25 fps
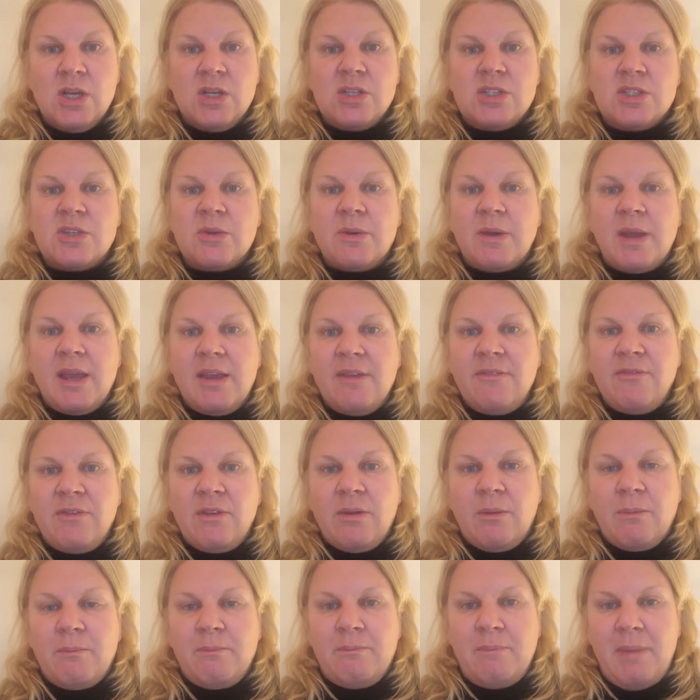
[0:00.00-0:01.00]
So if
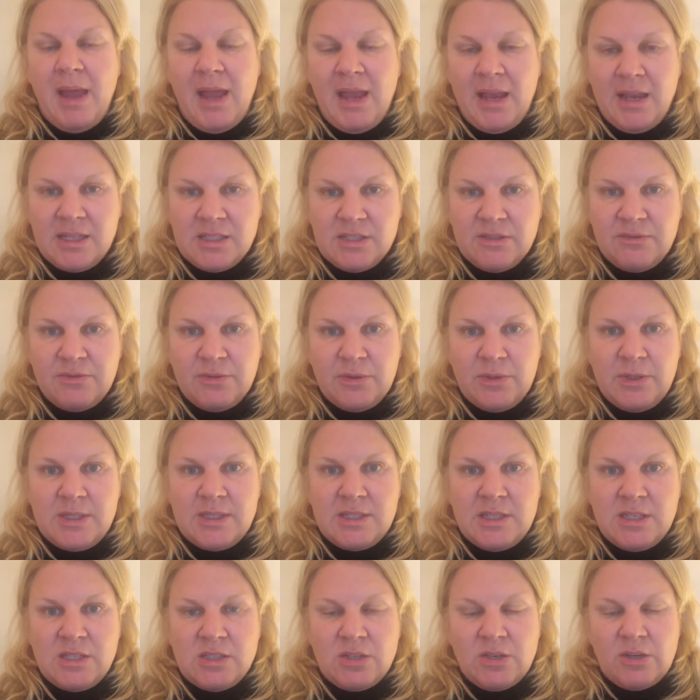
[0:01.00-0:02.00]
banks, for
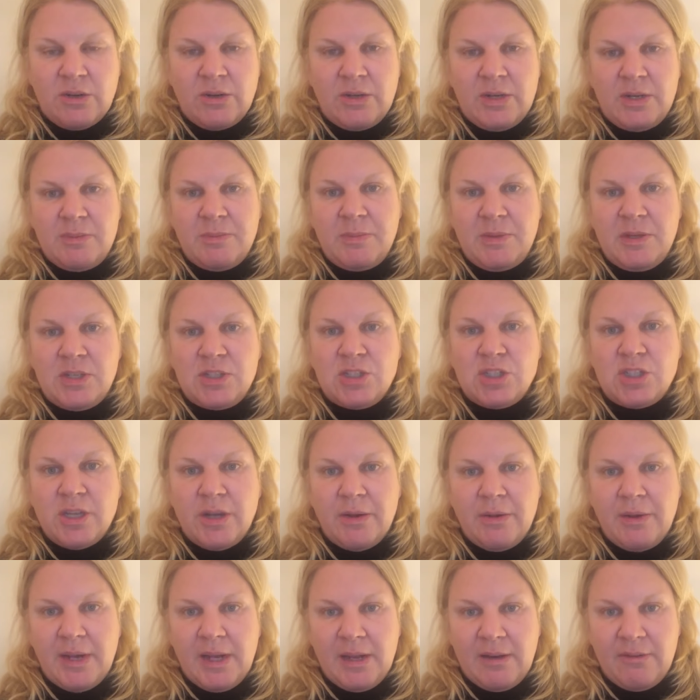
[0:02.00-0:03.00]
instance, are going to be
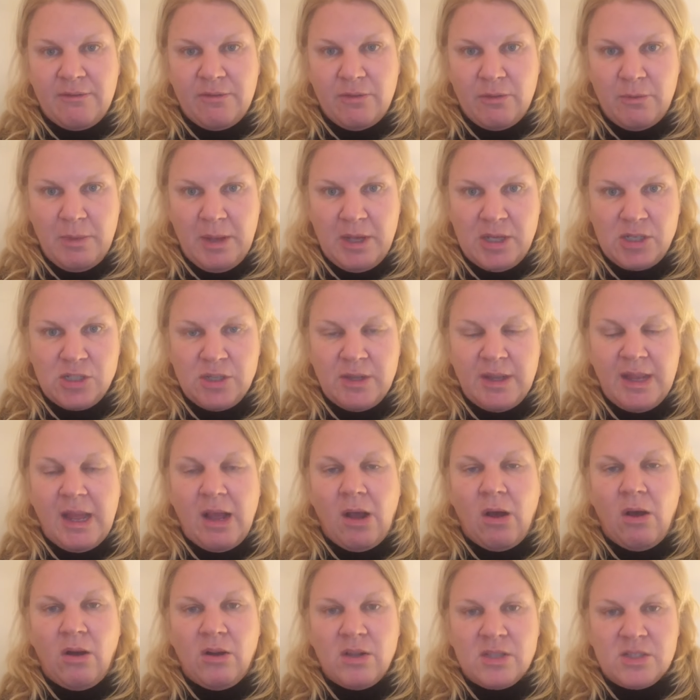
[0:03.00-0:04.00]
sharing information, they
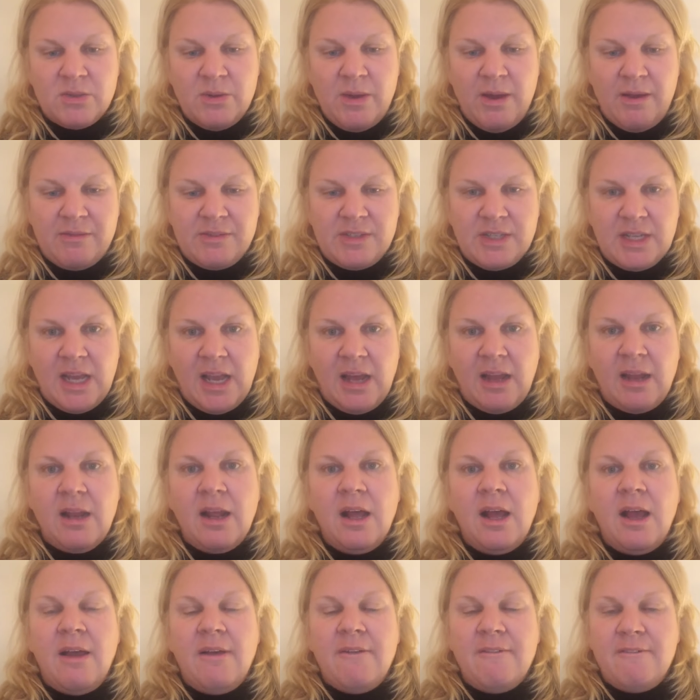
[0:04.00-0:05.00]
also have to get
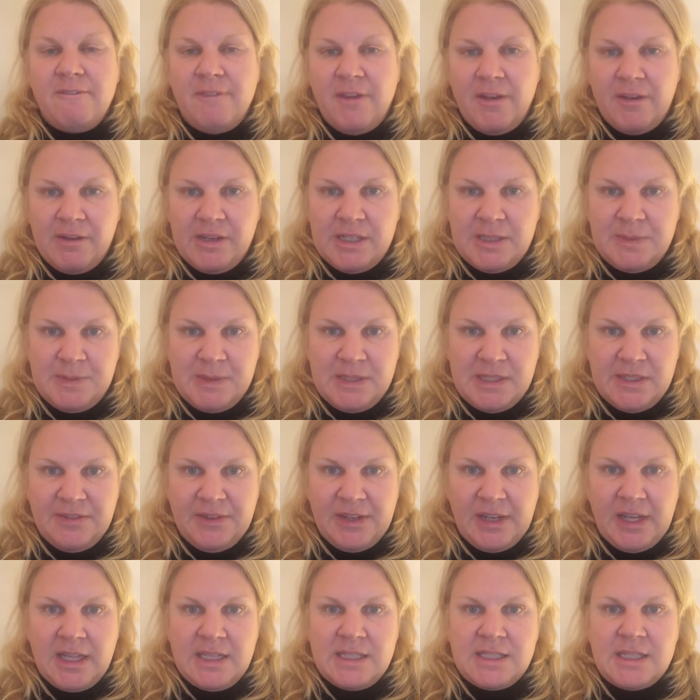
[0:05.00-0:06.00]
very
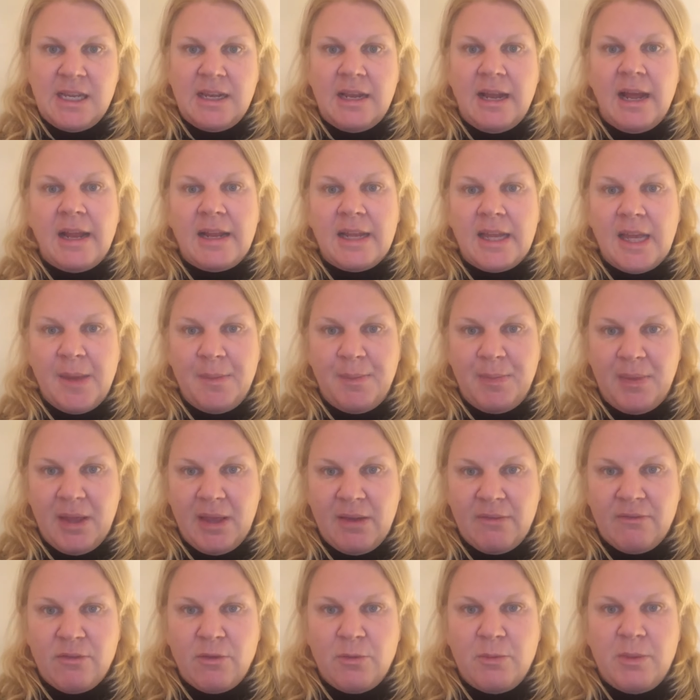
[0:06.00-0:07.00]
specific consent and keep the
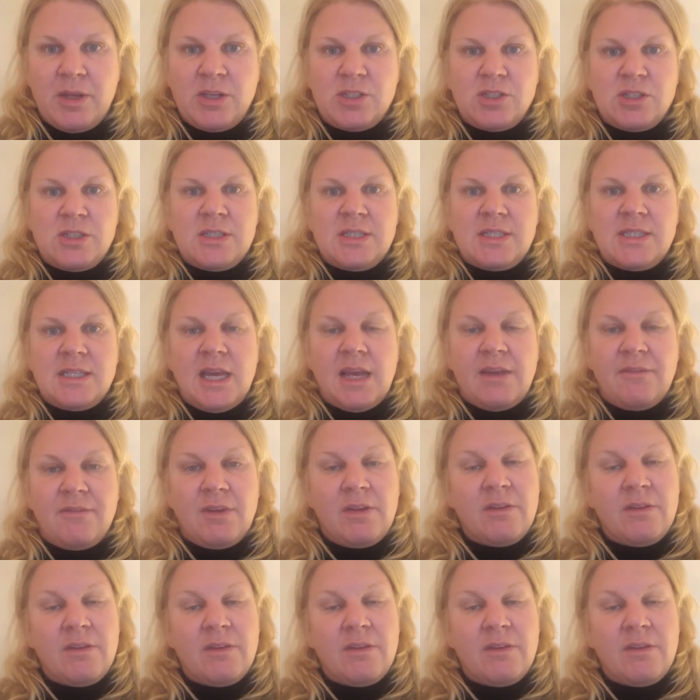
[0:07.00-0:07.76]
information safe.